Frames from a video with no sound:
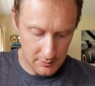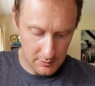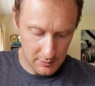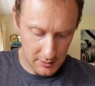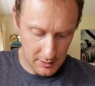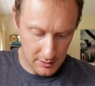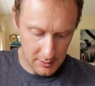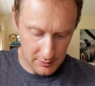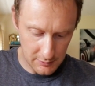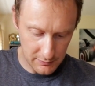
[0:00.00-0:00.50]

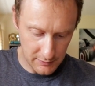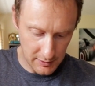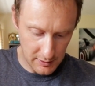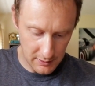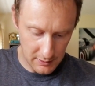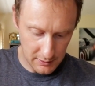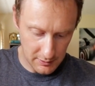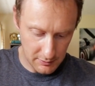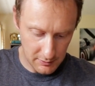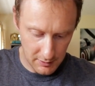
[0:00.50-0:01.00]
Okay, that's
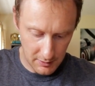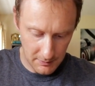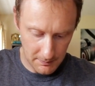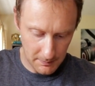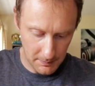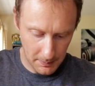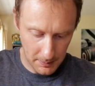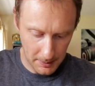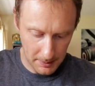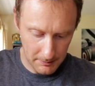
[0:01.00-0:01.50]
fine. I can do
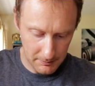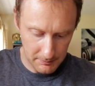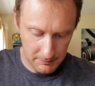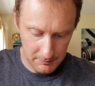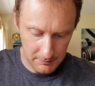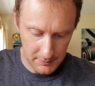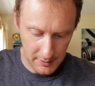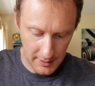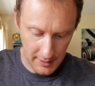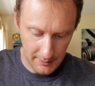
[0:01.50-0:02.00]
that.
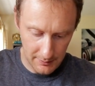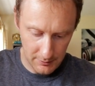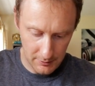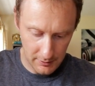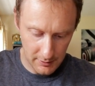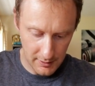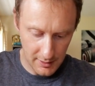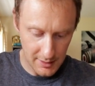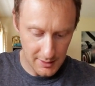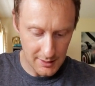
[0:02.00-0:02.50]
I am
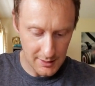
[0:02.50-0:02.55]
doing that.